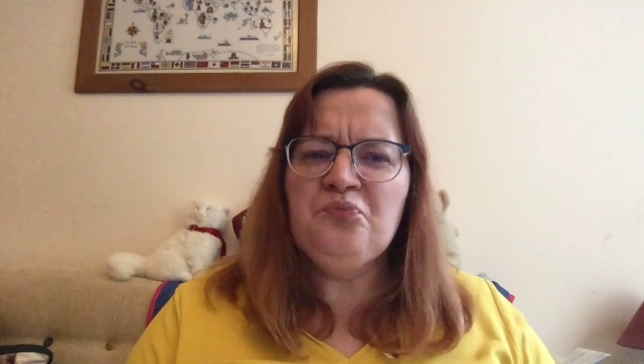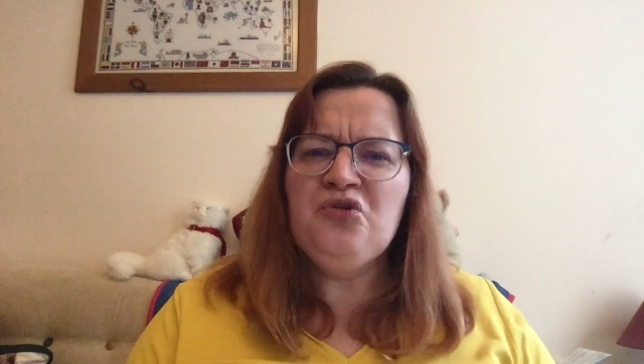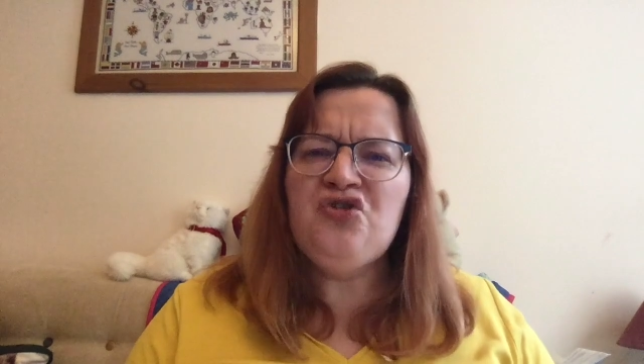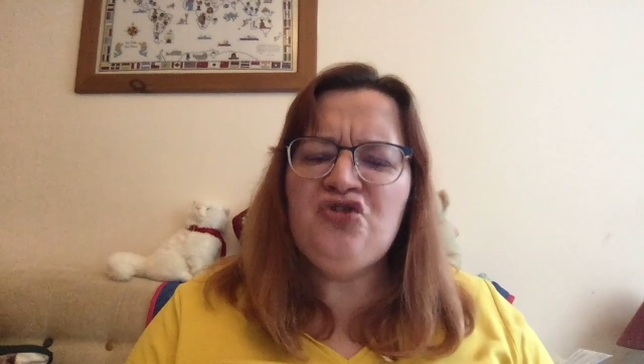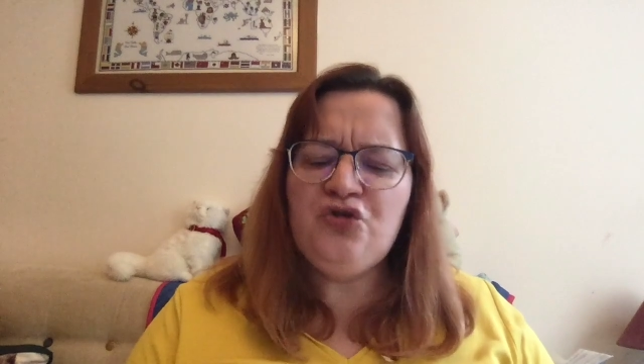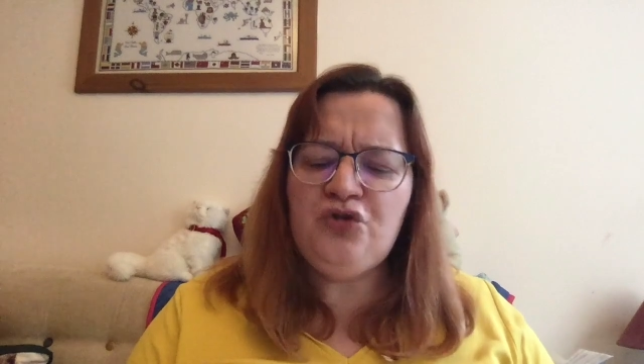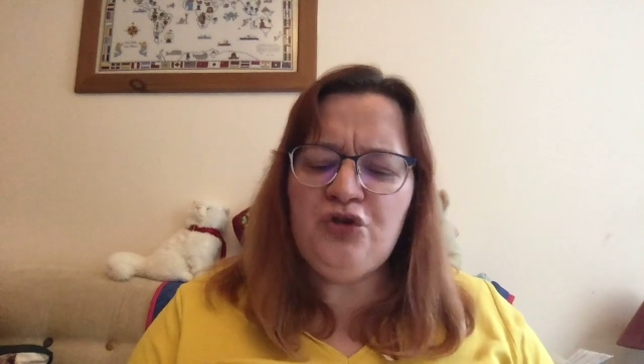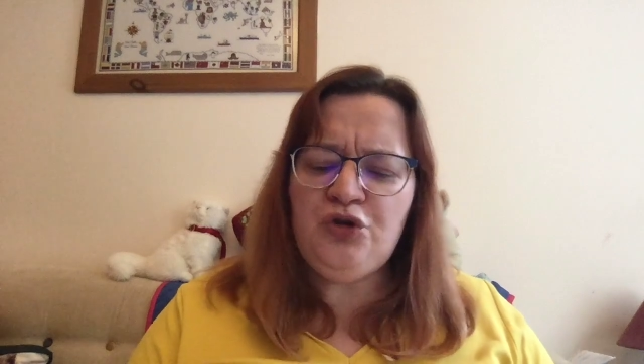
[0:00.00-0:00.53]

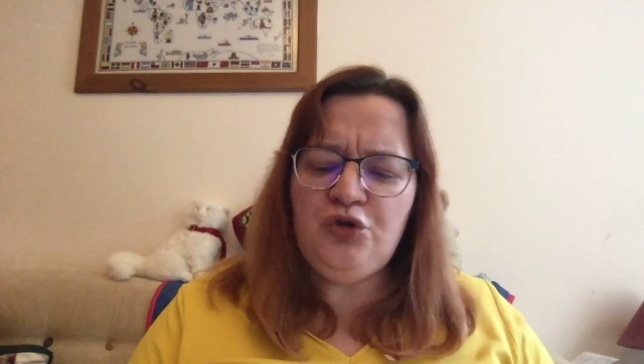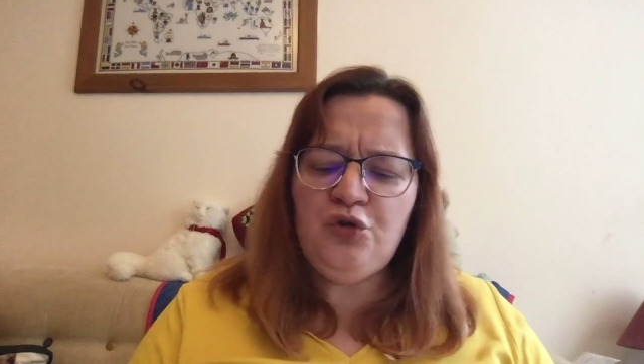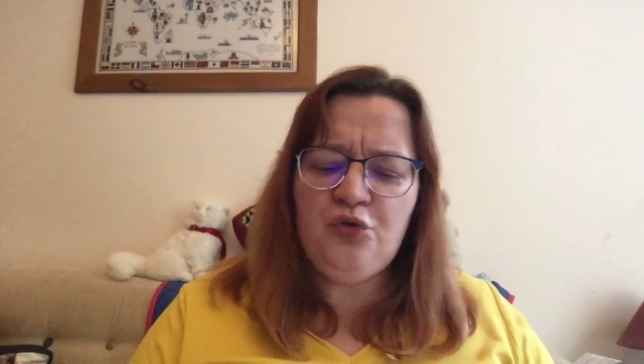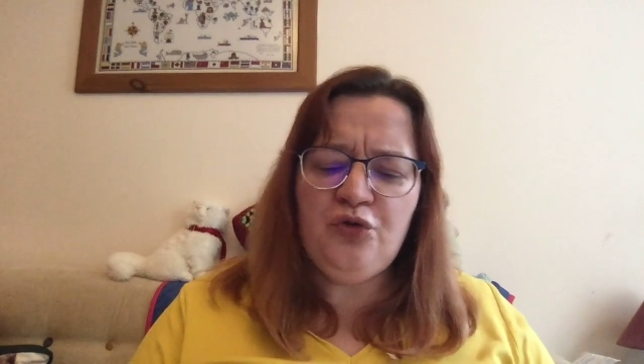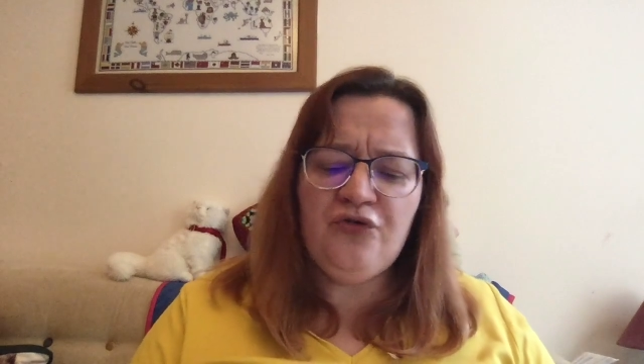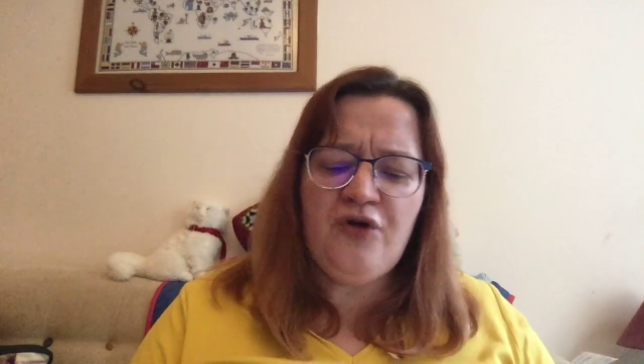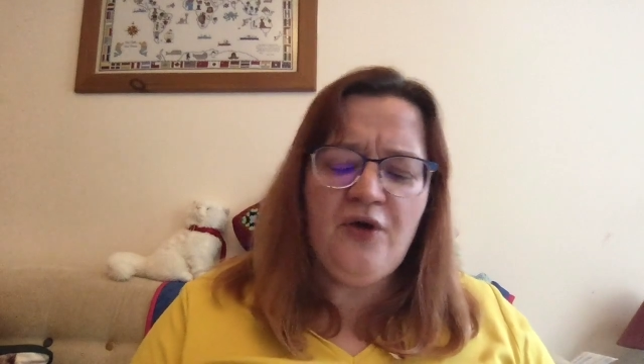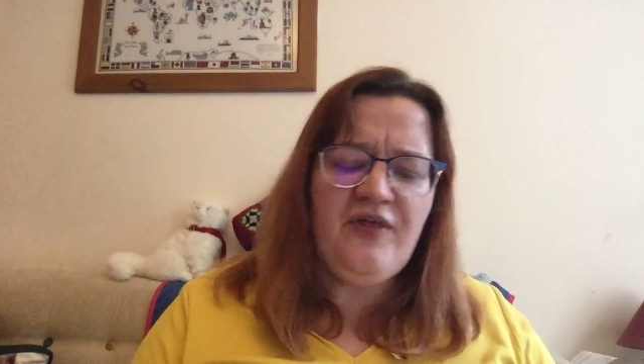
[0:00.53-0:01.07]
"Shouldn't you
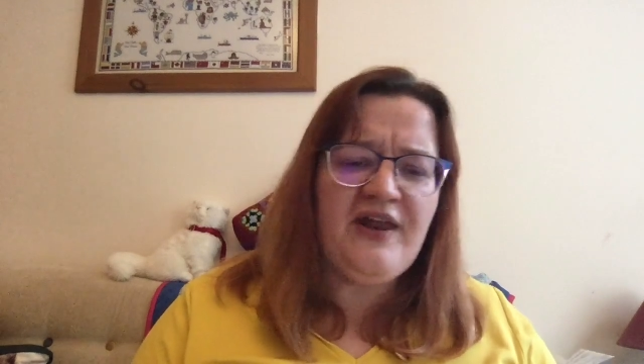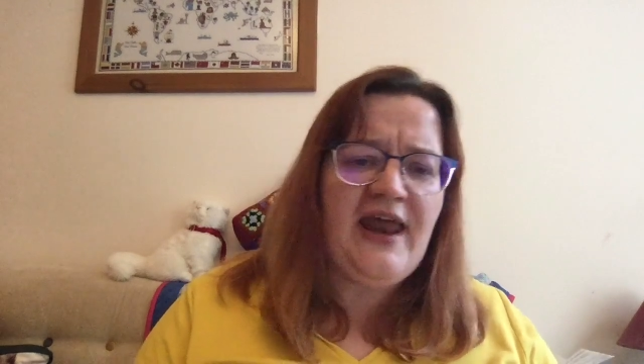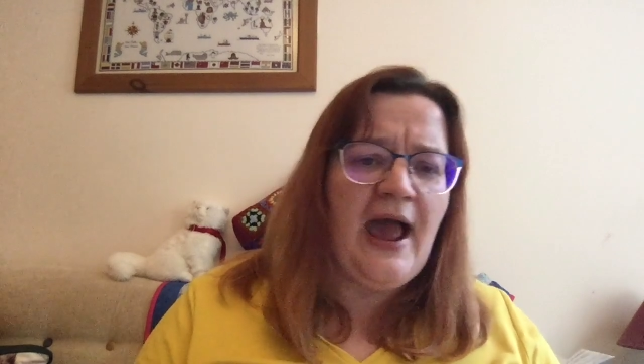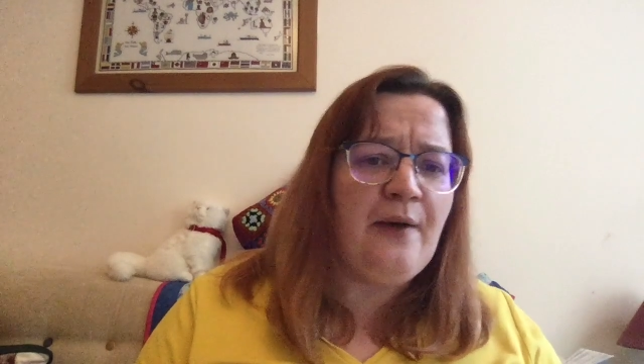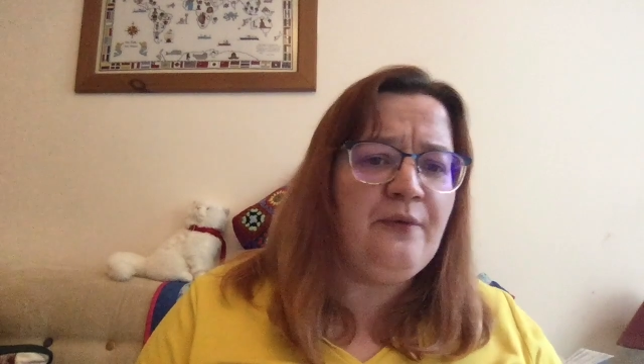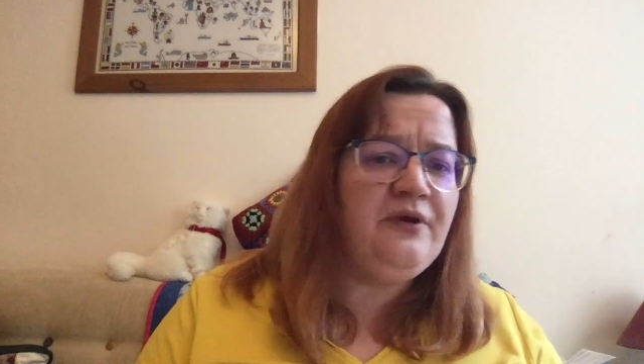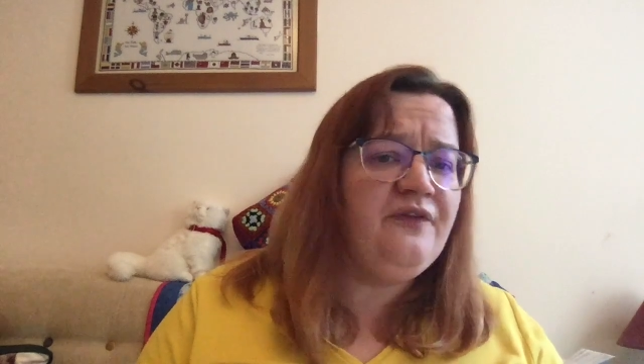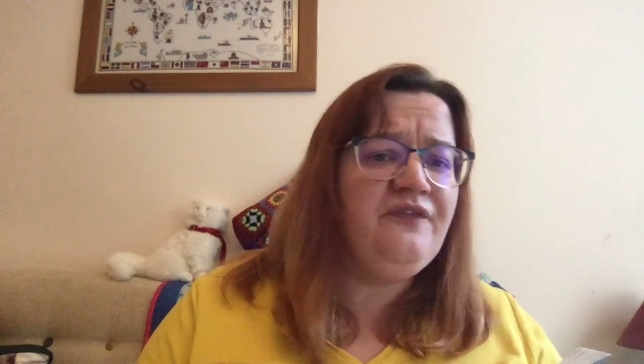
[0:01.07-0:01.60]
throw that
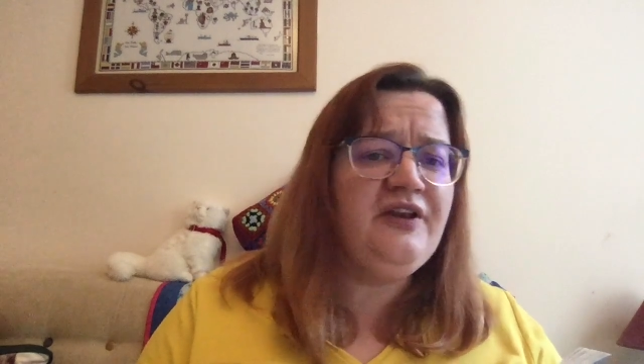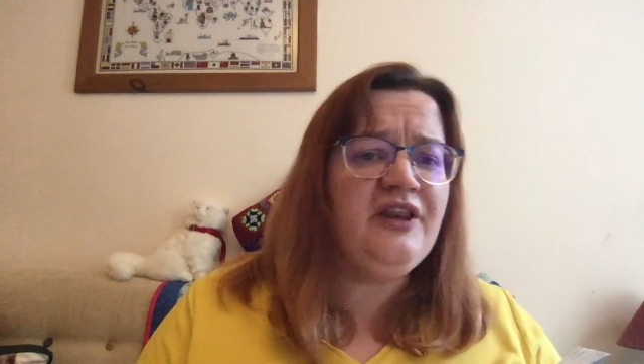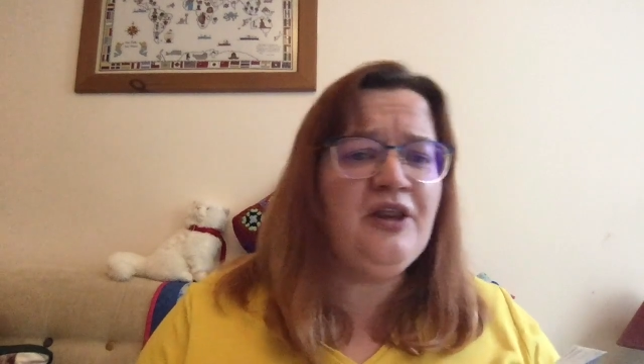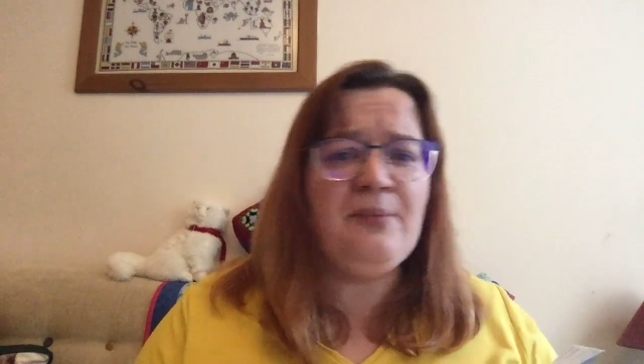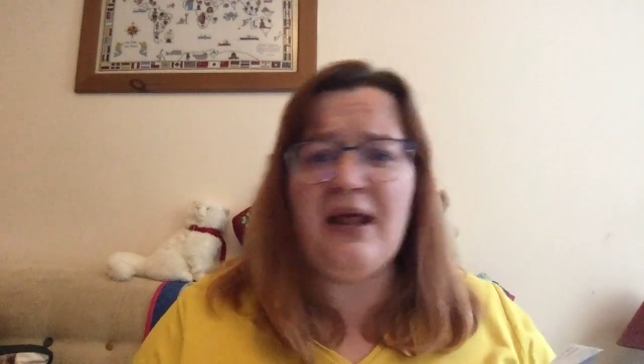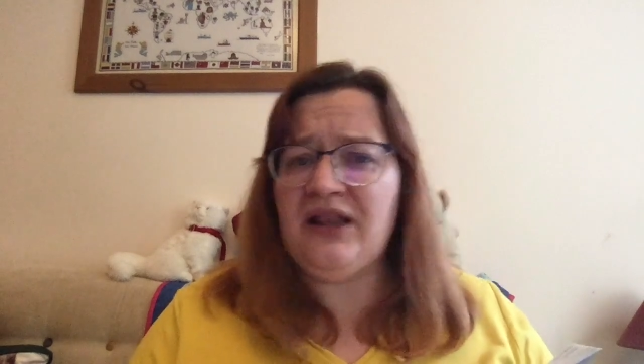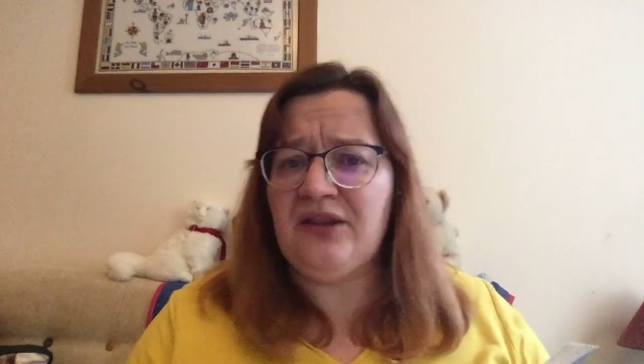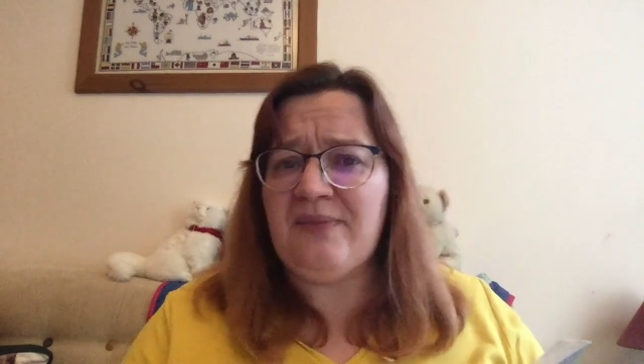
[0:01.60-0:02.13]
out if it
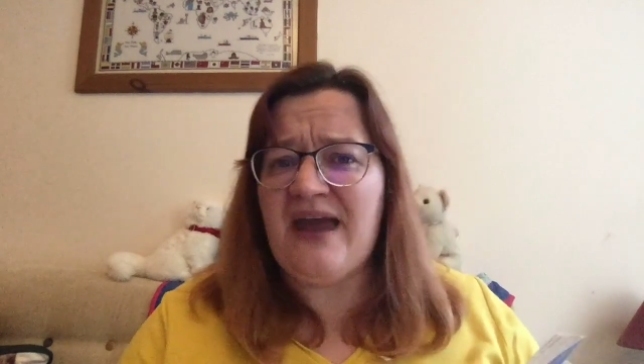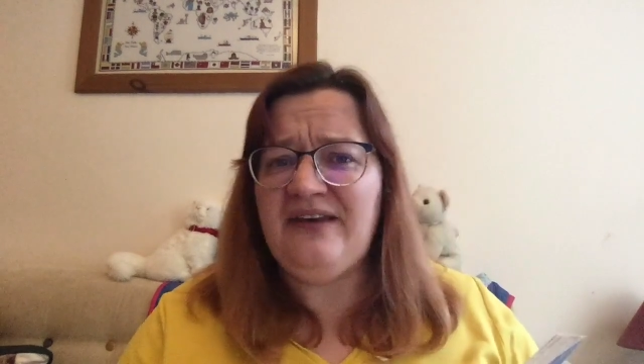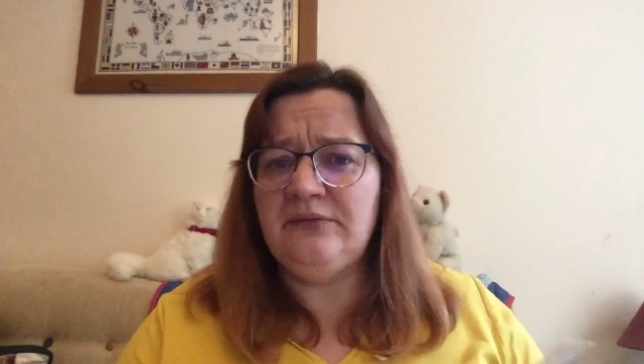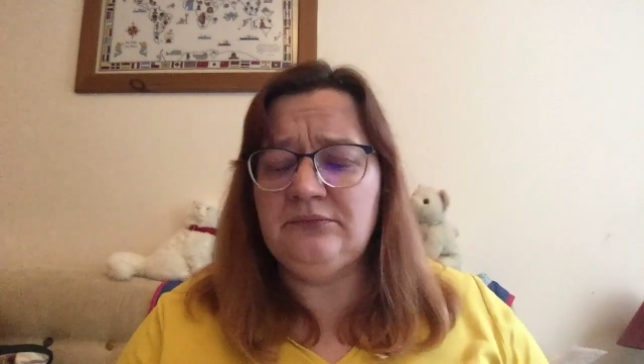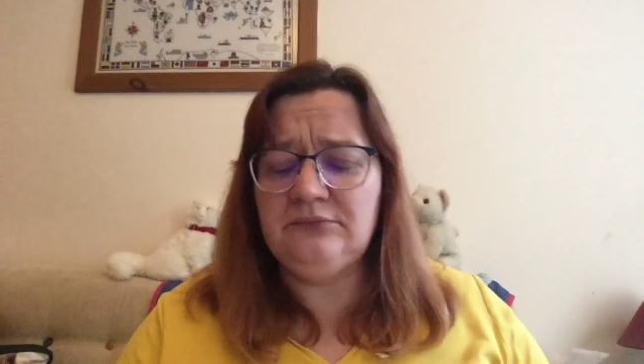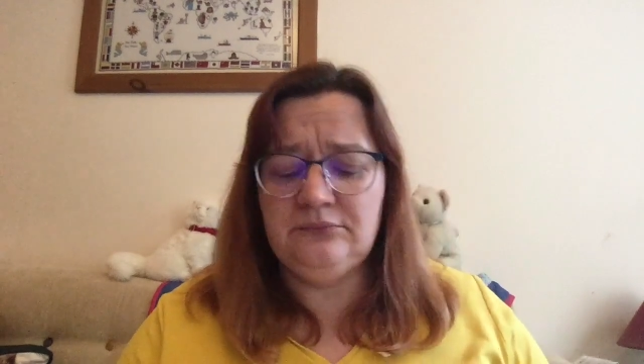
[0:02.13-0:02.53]
smells bad?"